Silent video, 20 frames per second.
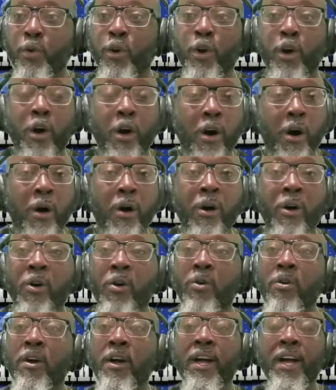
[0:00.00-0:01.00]
We're
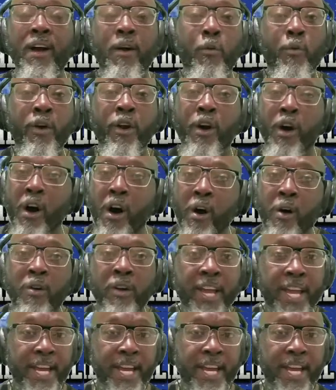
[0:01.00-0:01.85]
all we're all